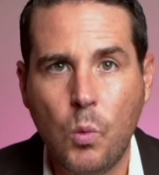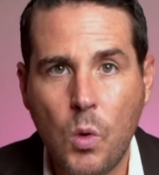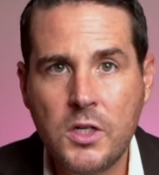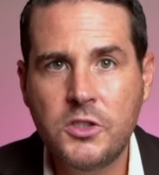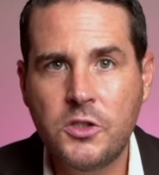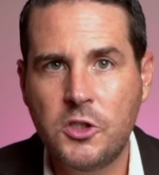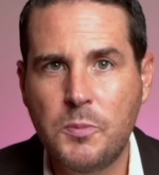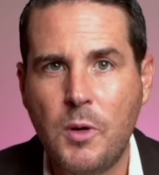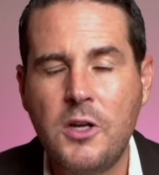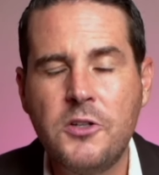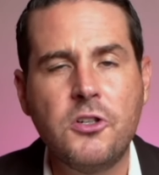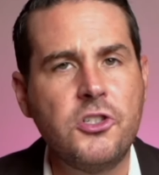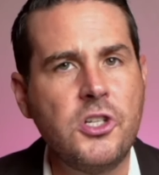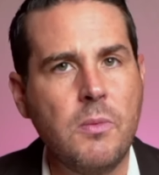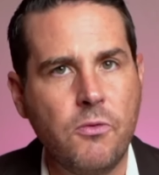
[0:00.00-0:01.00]
once the
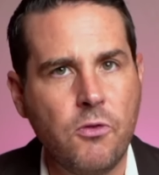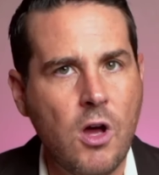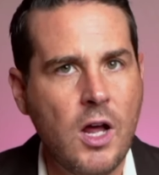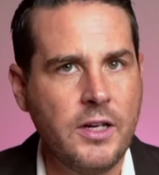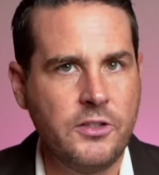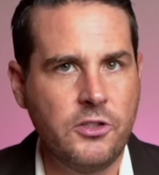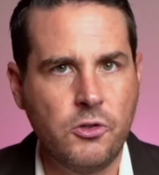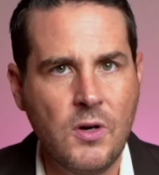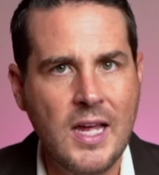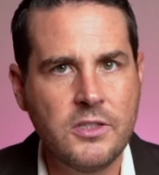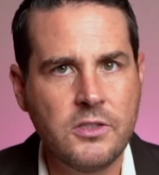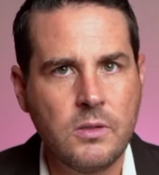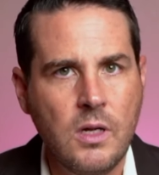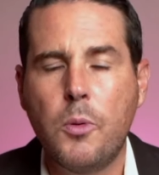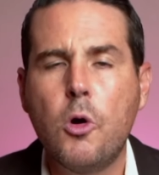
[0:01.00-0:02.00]
sponsorship fraud is
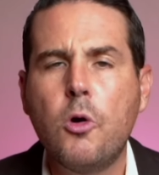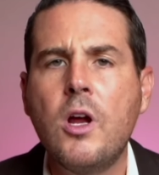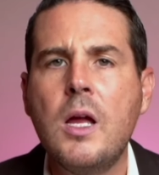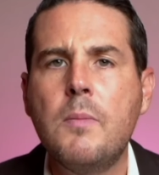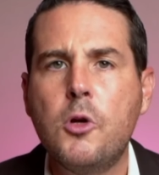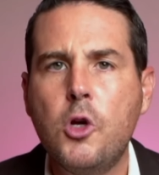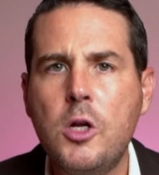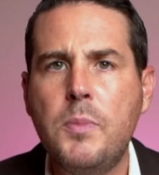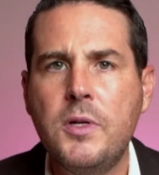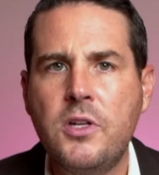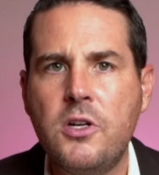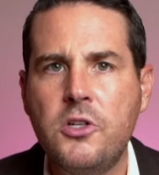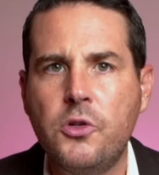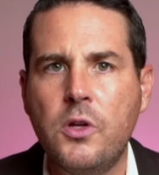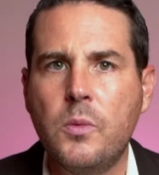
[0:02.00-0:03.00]
addressed, program could
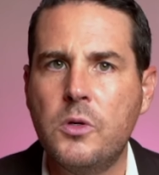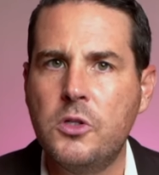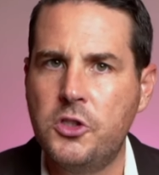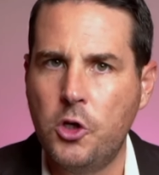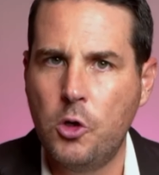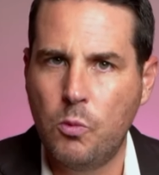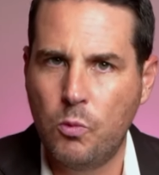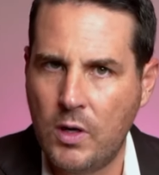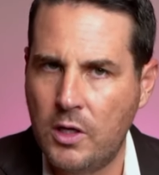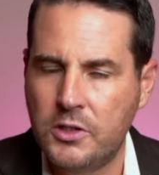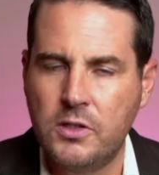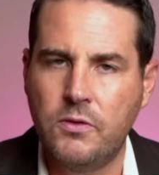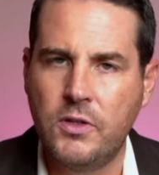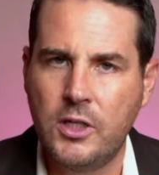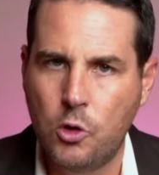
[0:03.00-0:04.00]
potentially resume
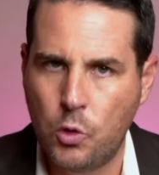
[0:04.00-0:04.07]
relatively